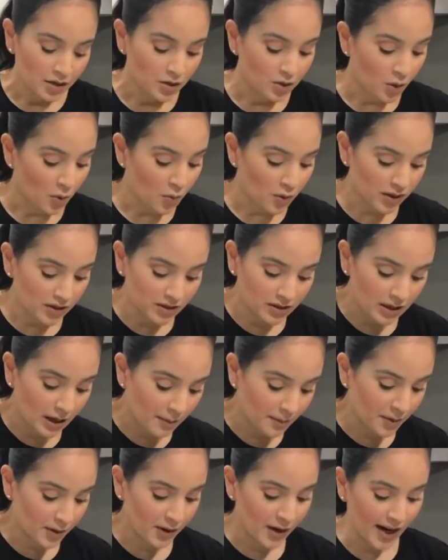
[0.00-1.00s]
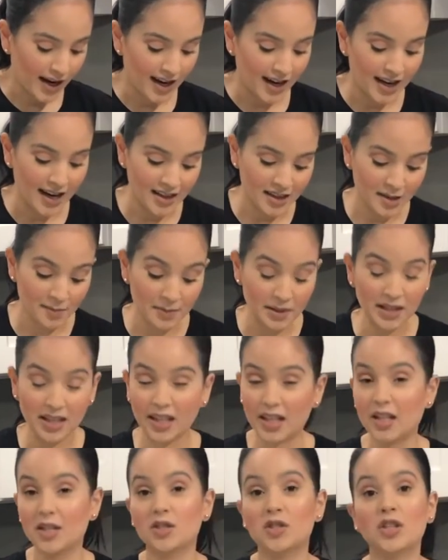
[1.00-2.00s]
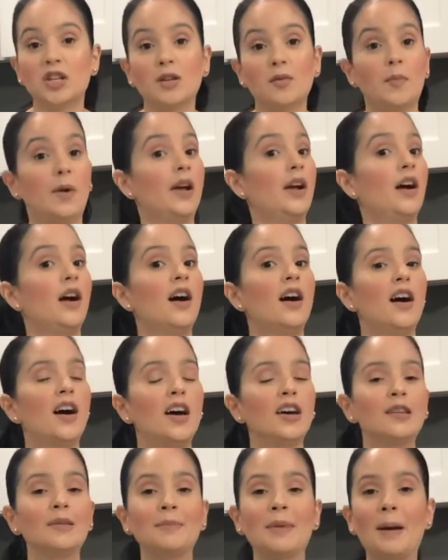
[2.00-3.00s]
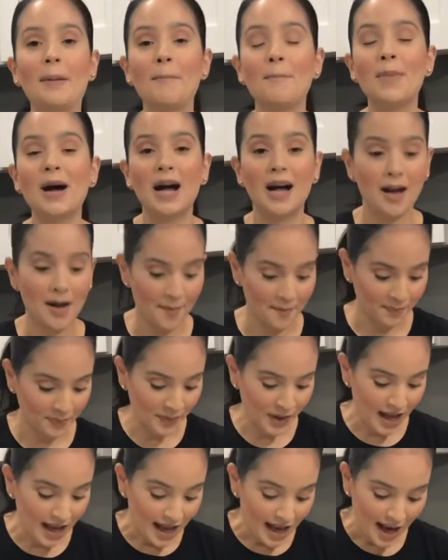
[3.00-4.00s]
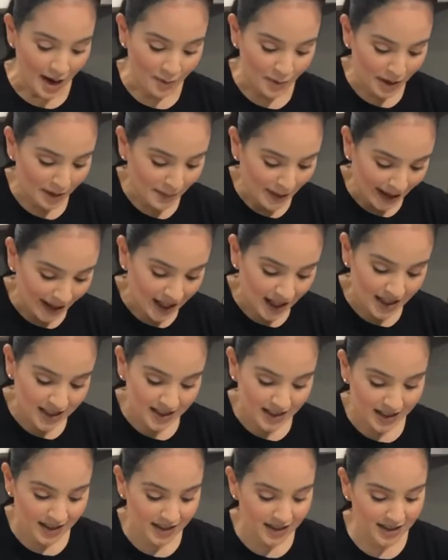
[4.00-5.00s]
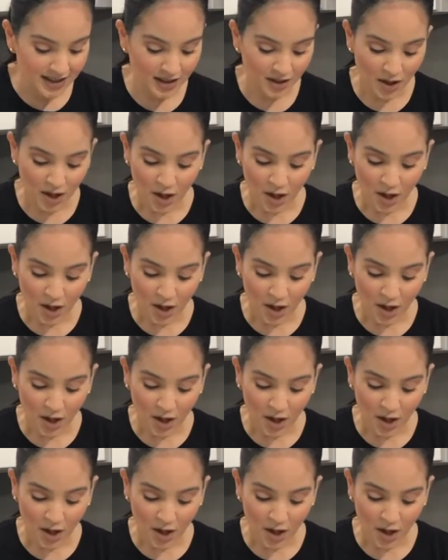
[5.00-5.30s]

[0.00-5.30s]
So one summer, I got them in the kitchen, my aunt, my mom, and one of my cousins.